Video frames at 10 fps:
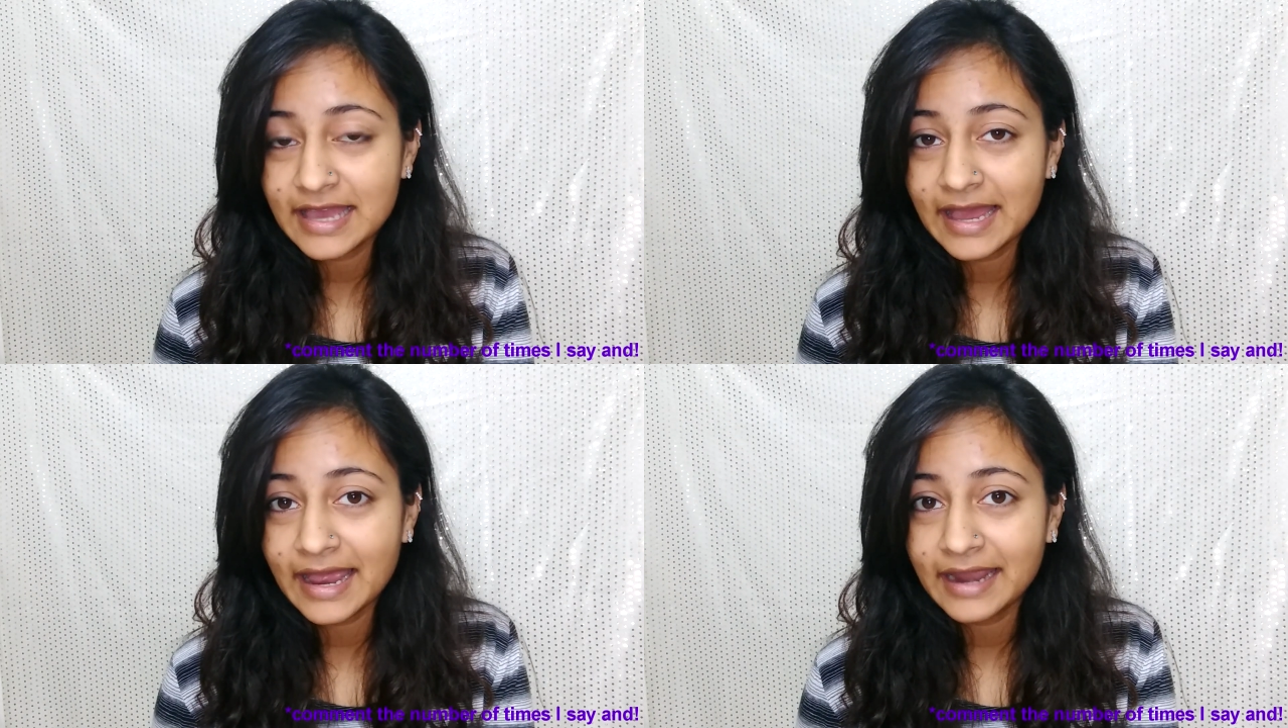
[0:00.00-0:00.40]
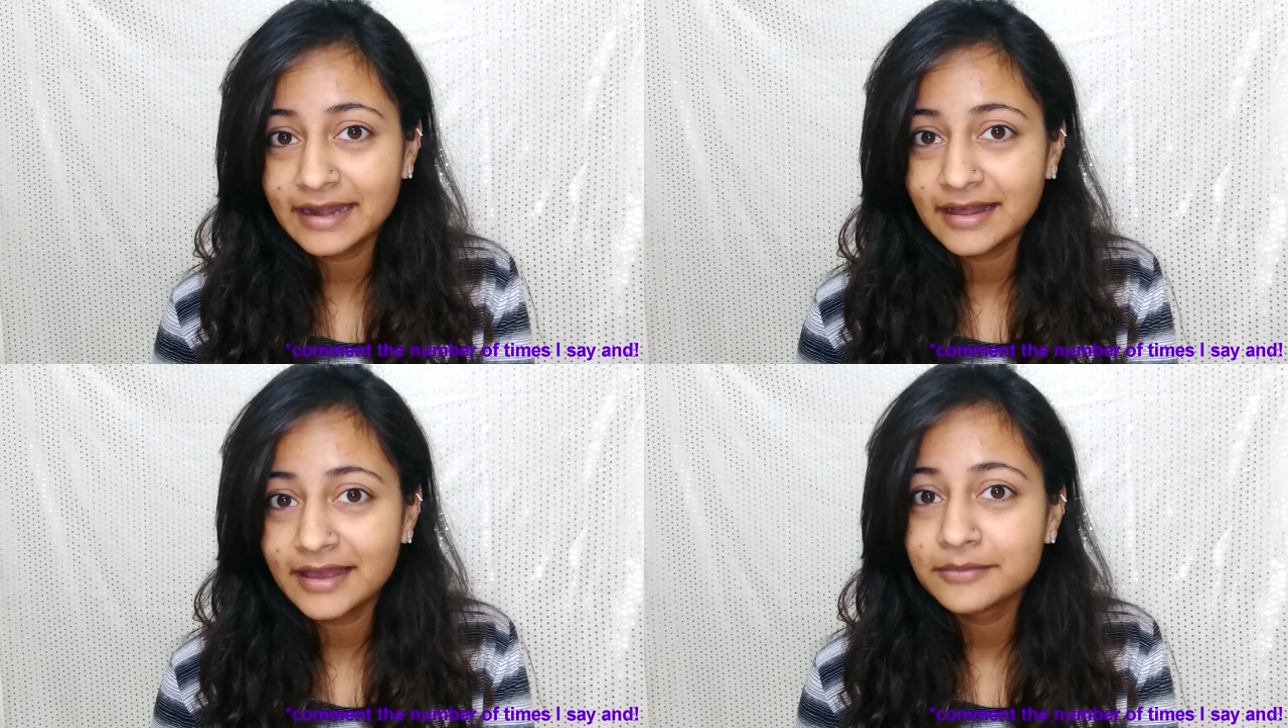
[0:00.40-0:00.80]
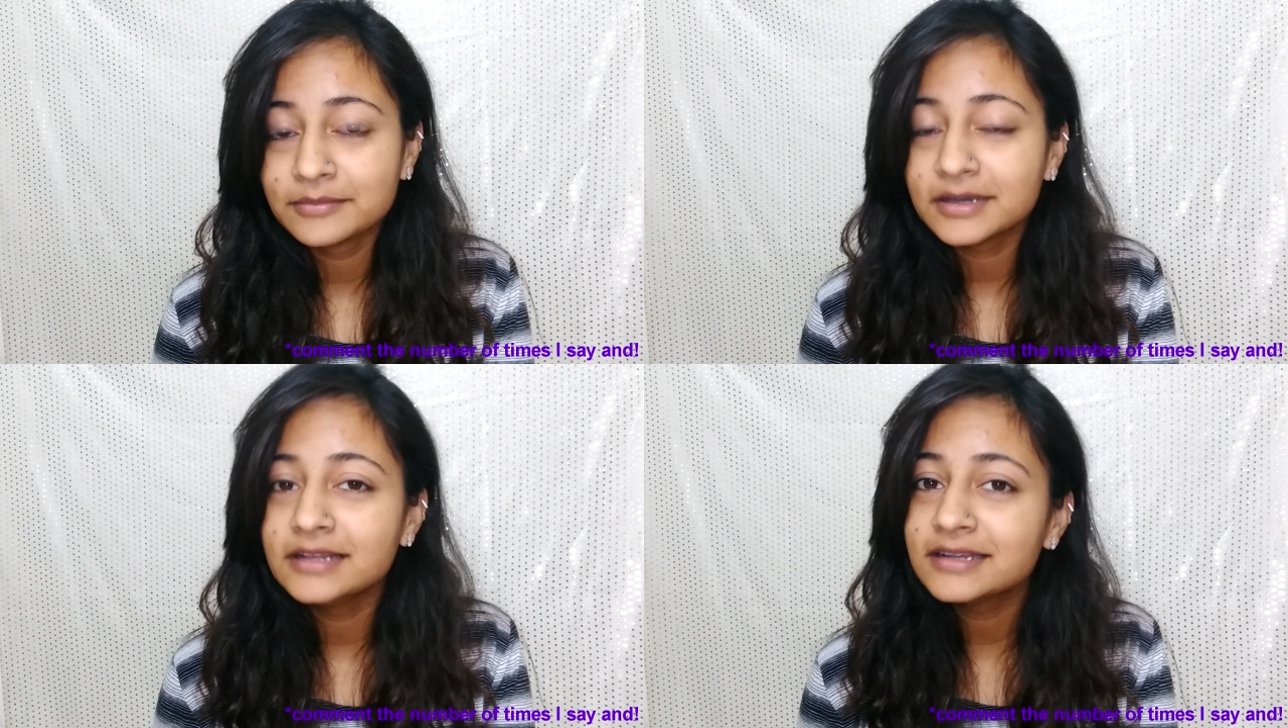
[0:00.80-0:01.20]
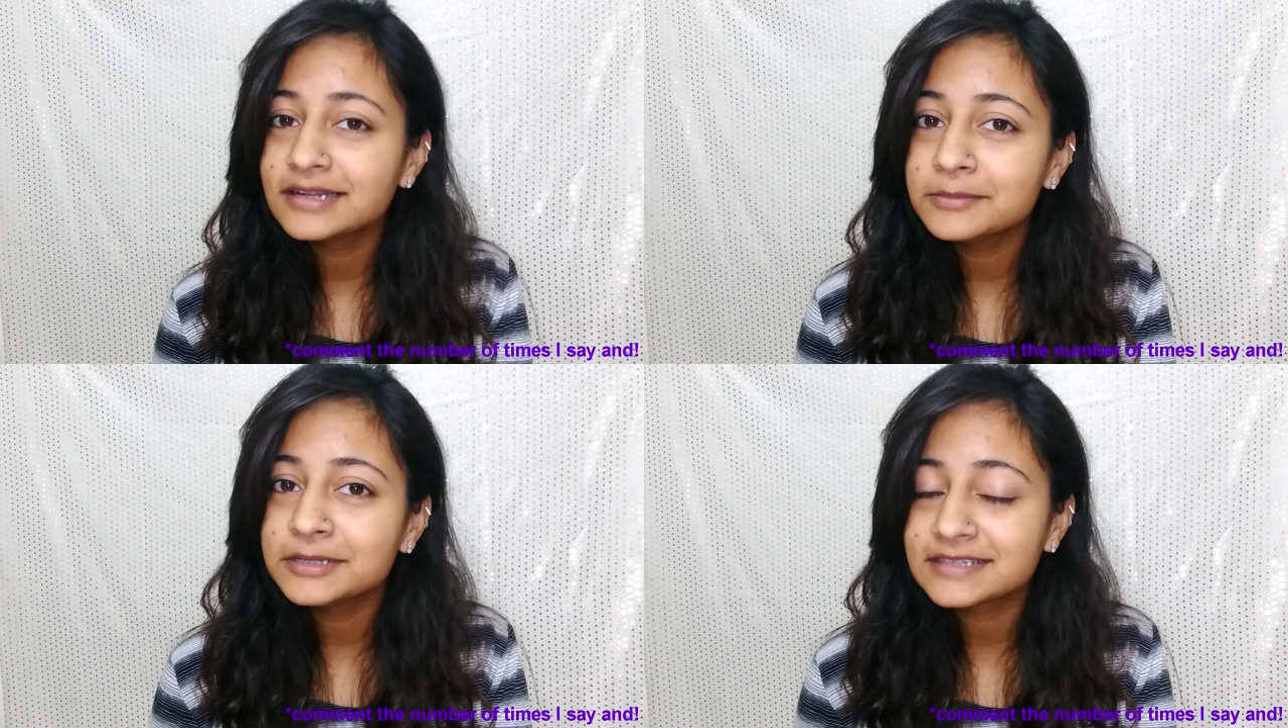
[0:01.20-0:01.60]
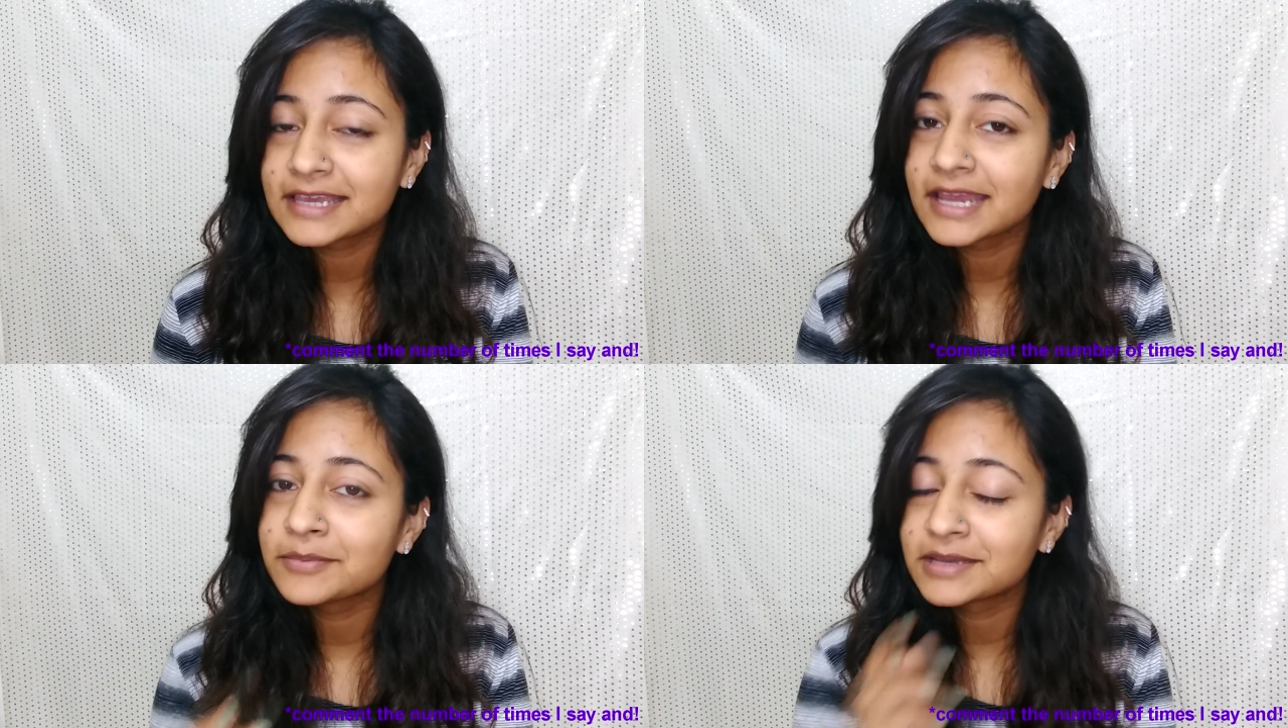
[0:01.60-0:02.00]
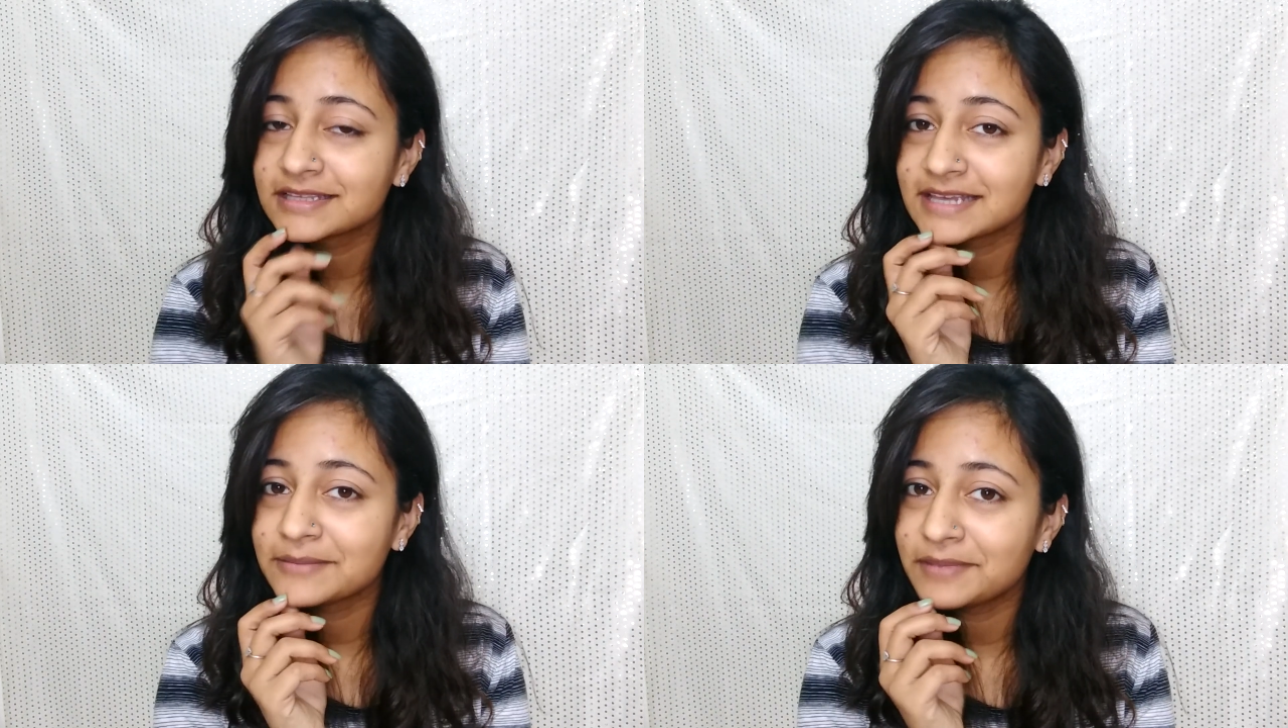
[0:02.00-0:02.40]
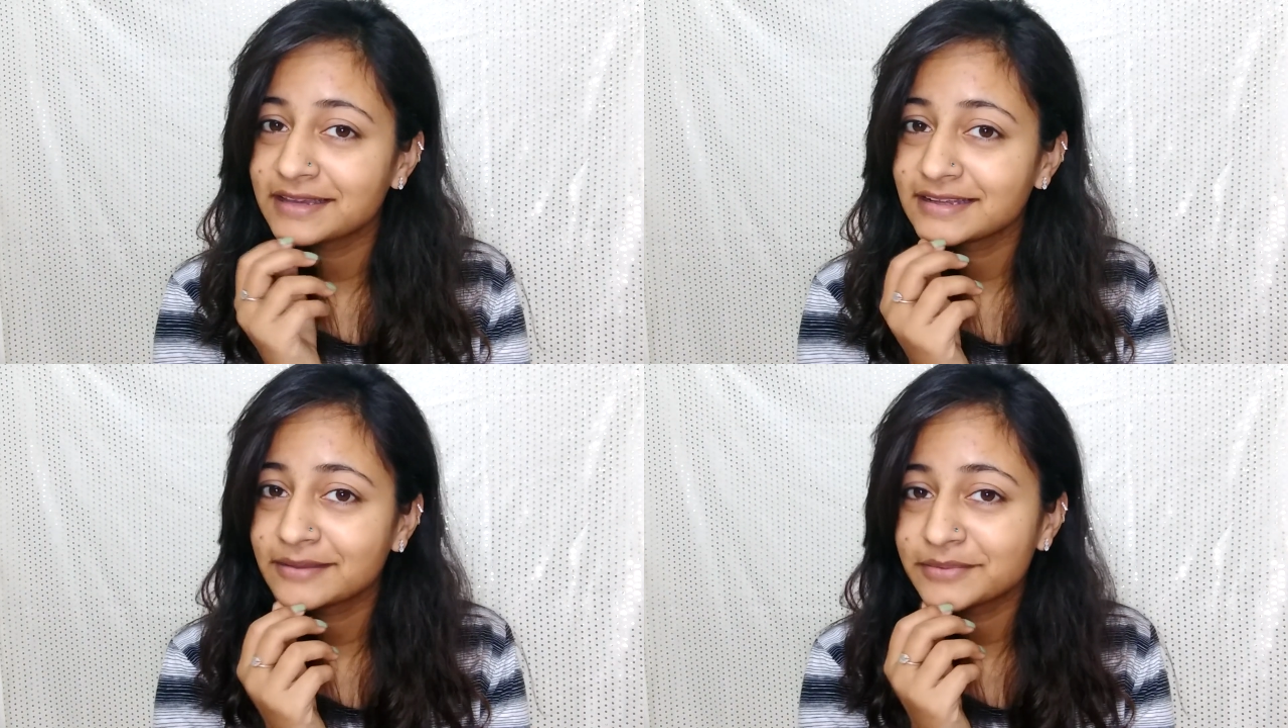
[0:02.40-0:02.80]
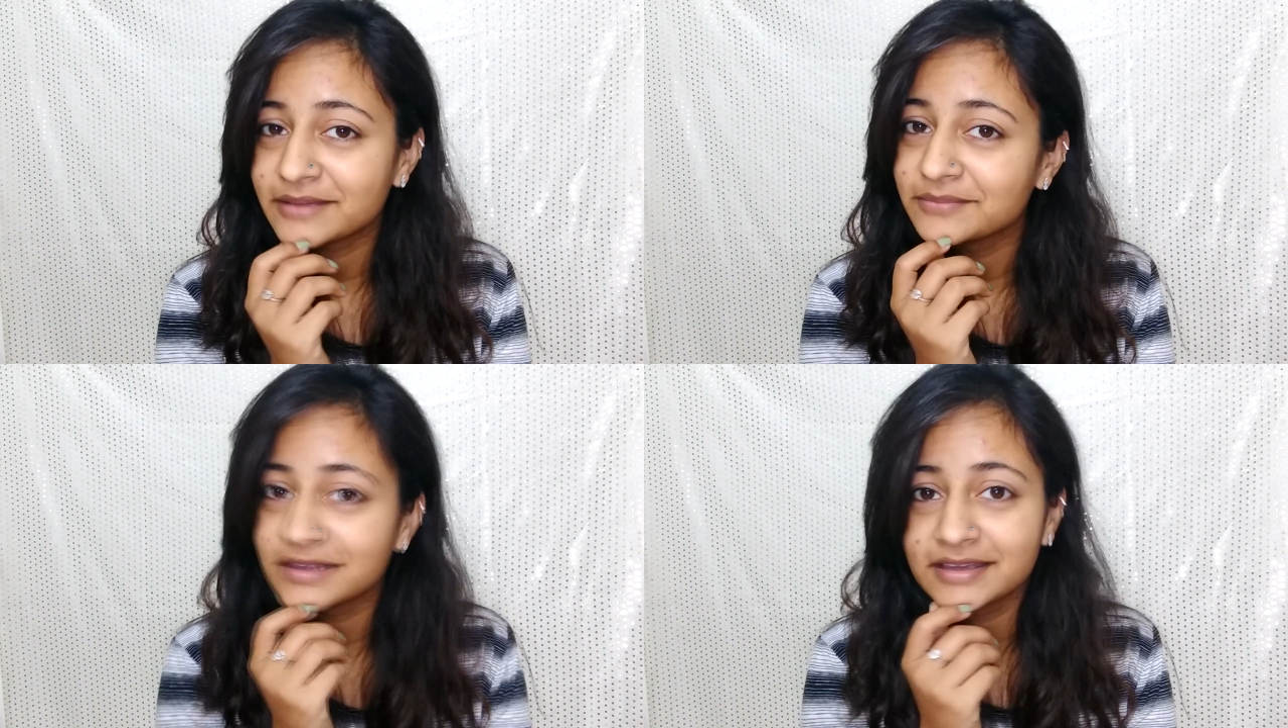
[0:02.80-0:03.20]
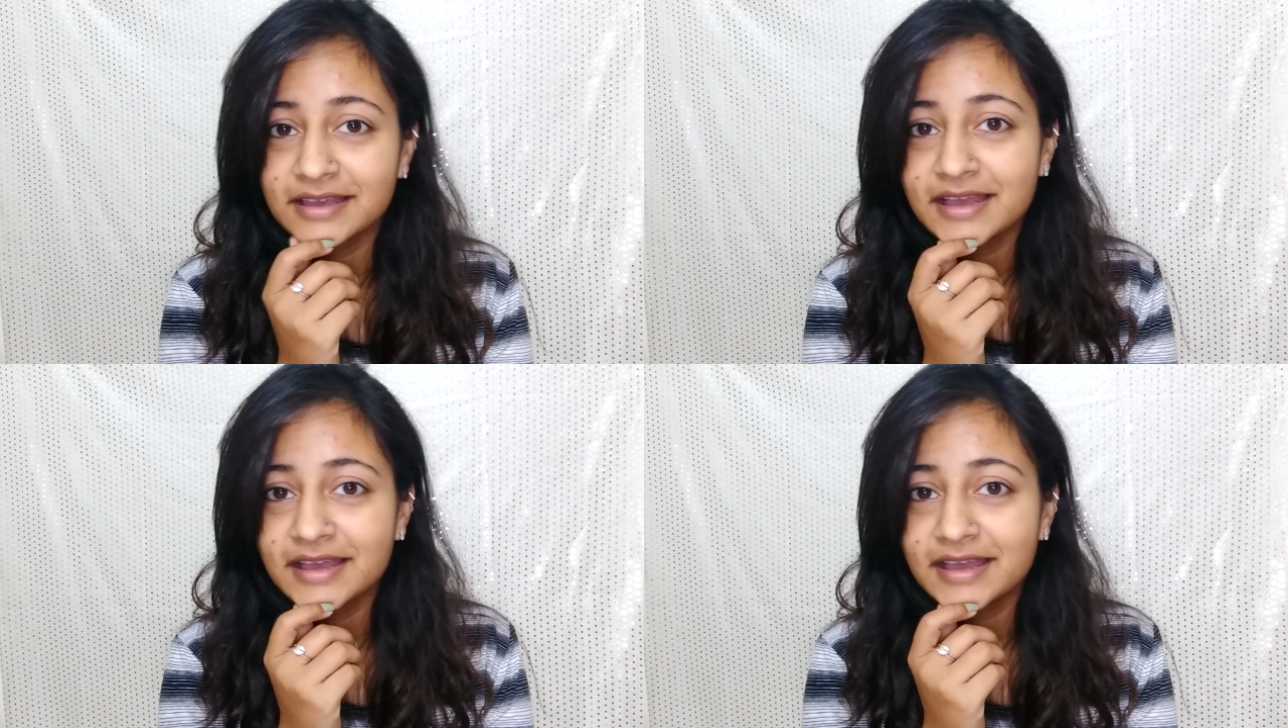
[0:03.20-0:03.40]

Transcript: and I'm a little bit scared because I picked up something